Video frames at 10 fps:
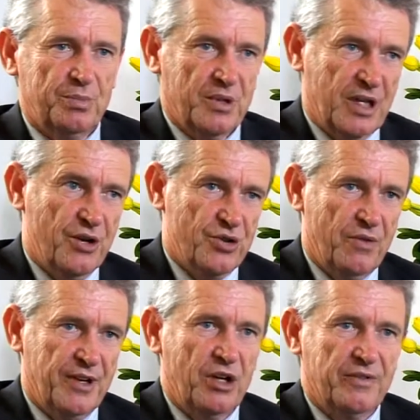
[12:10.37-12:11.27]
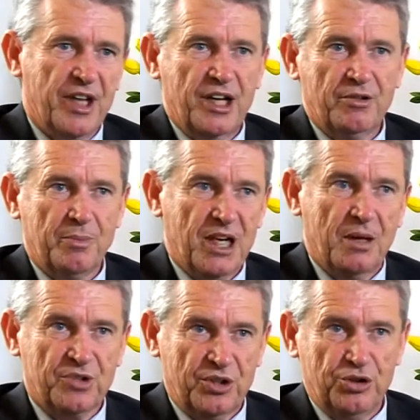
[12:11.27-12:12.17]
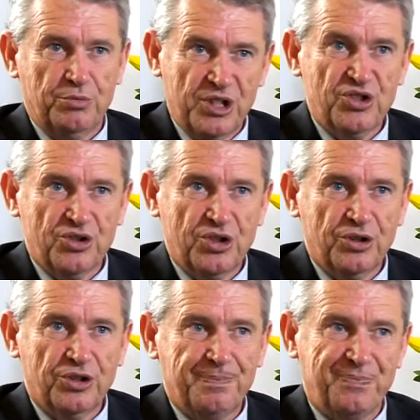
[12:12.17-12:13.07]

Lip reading: goes off over there and becomes a new business unit,